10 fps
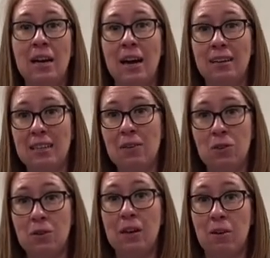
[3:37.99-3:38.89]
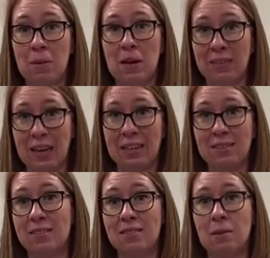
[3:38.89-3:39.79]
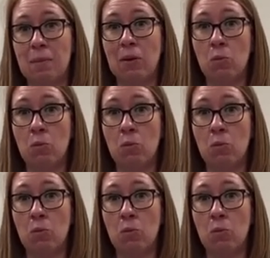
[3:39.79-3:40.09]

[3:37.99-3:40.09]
and give you a little bit of guidance about